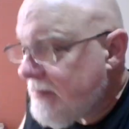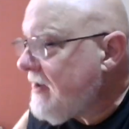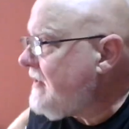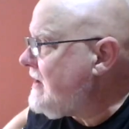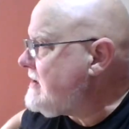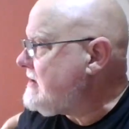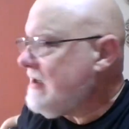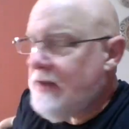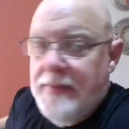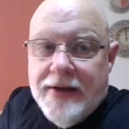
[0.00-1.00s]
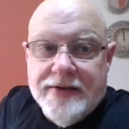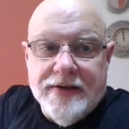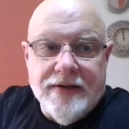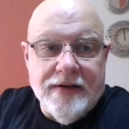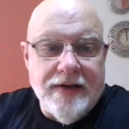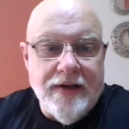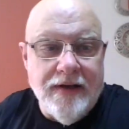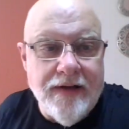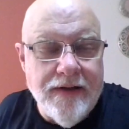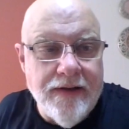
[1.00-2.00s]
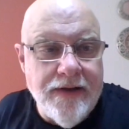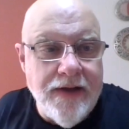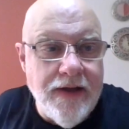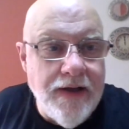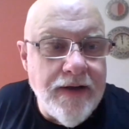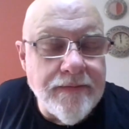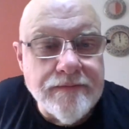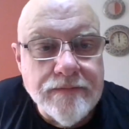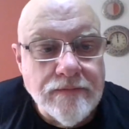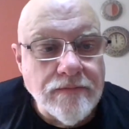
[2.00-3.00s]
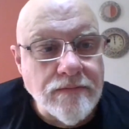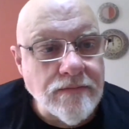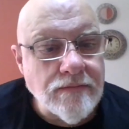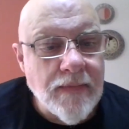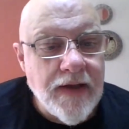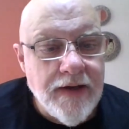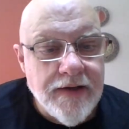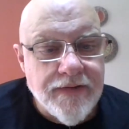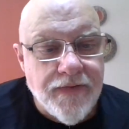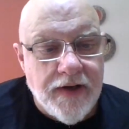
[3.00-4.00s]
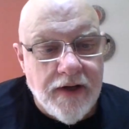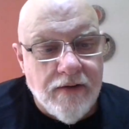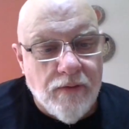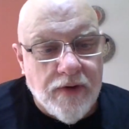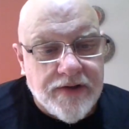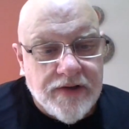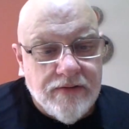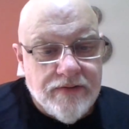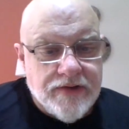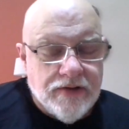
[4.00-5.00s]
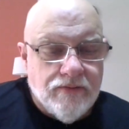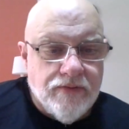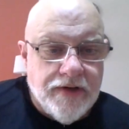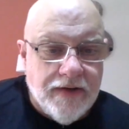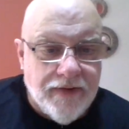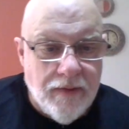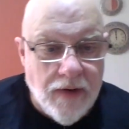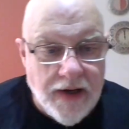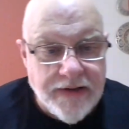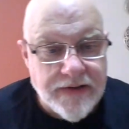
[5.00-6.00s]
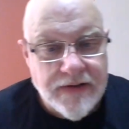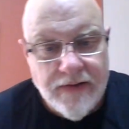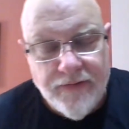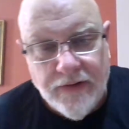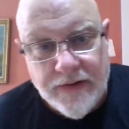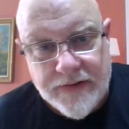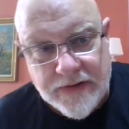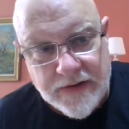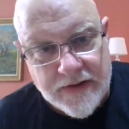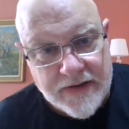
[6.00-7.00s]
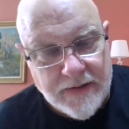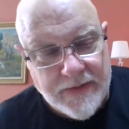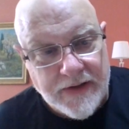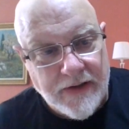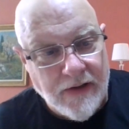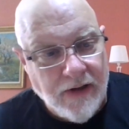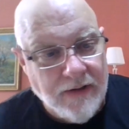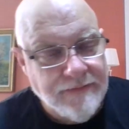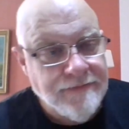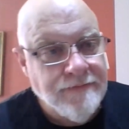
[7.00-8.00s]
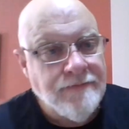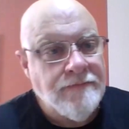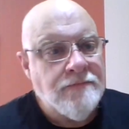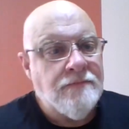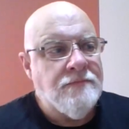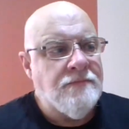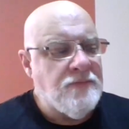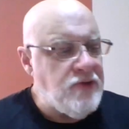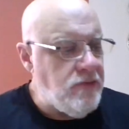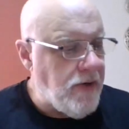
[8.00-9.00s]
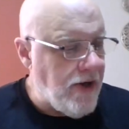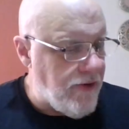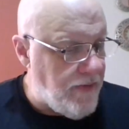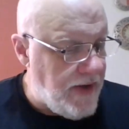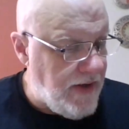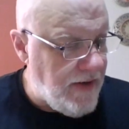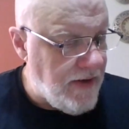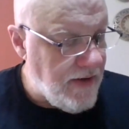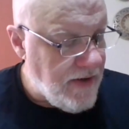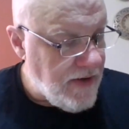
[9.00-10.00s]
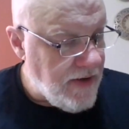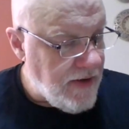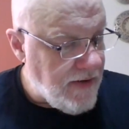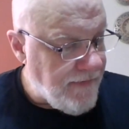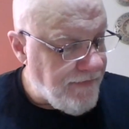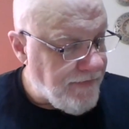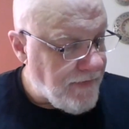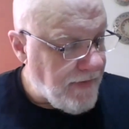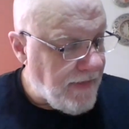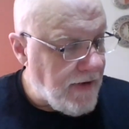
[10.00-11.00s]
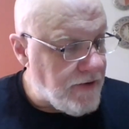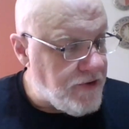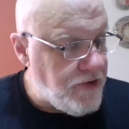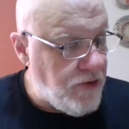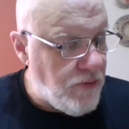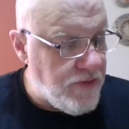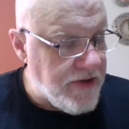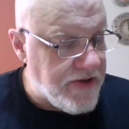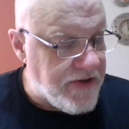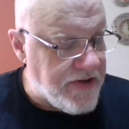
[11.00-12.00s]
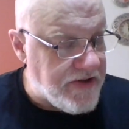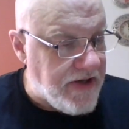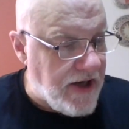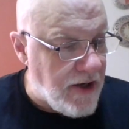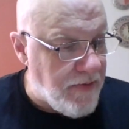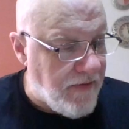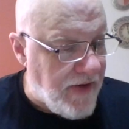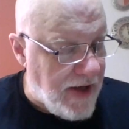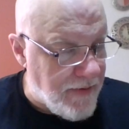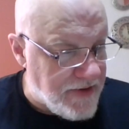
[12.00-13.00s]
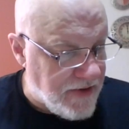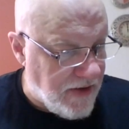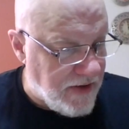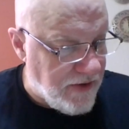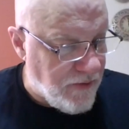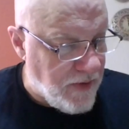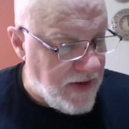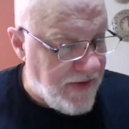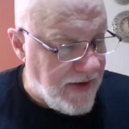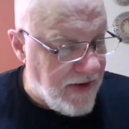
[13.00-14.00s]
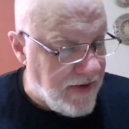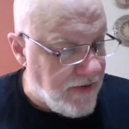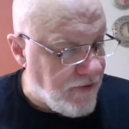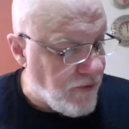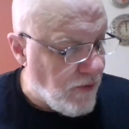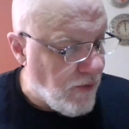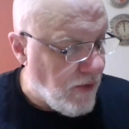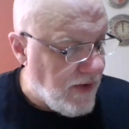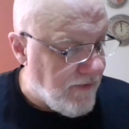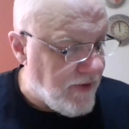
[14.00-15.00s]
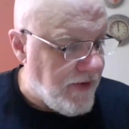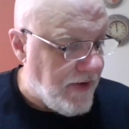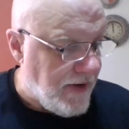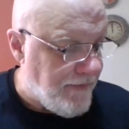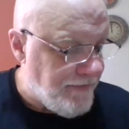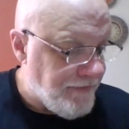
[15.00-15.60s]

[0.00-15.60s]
of the things that he mentioned in his video, which you should definitely watch if you're interested in the subject at all, do bother me too. Just the setup of Amazon and the way they kind of control everything.